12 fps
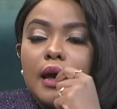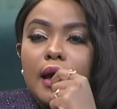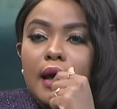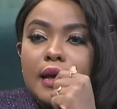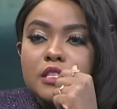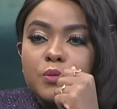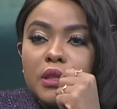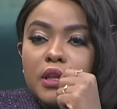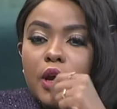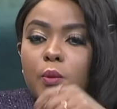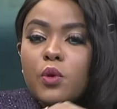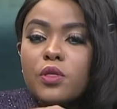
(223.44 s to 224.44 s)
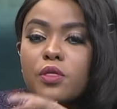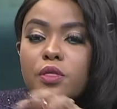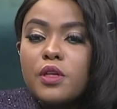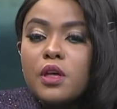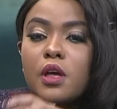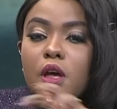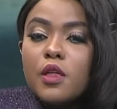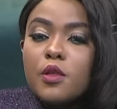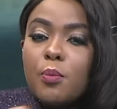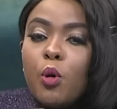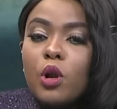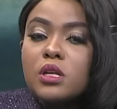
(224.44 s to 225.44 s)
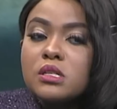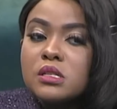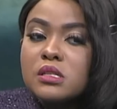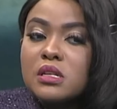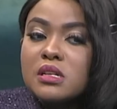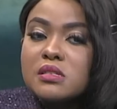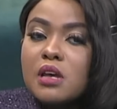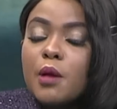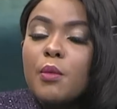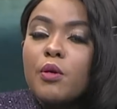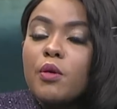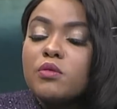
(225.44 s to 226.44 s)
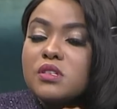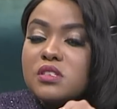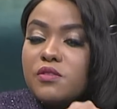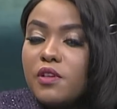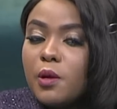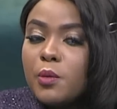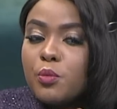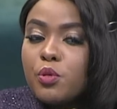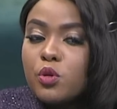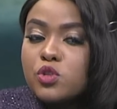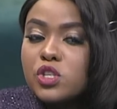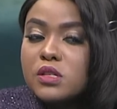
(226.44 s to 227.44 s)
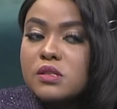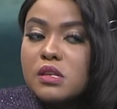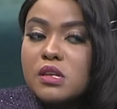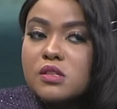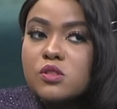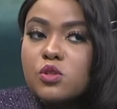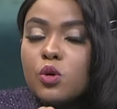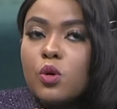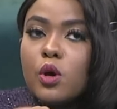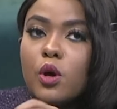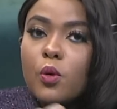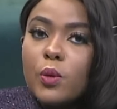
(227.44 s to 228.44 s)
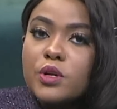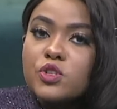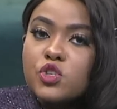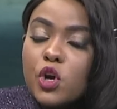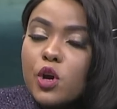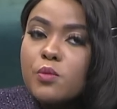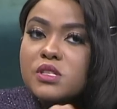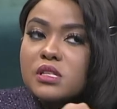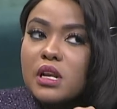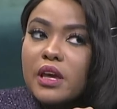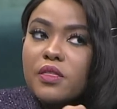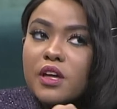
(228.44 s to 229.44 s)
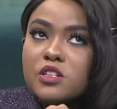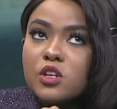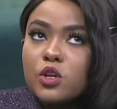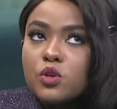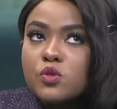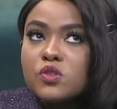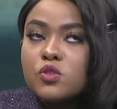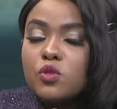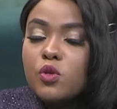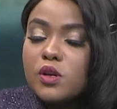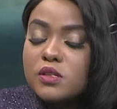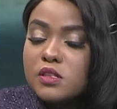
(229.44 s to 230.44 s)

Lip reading: has been there with the politics that has come around these development projects is, when terms like that are used, as